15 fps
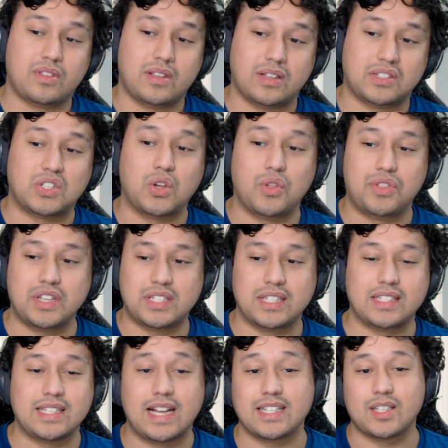So this
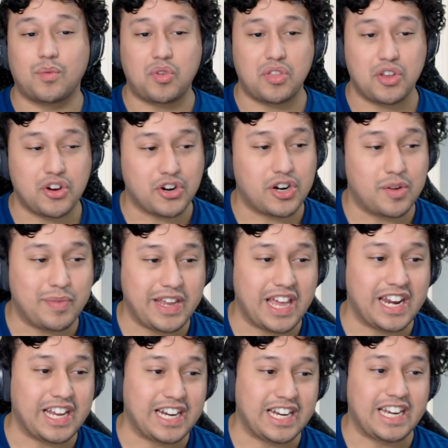is not something that you're going to be
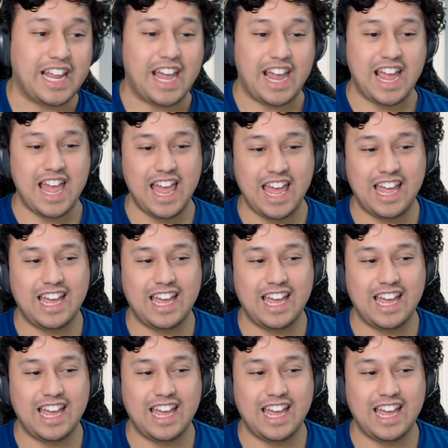getting in a day.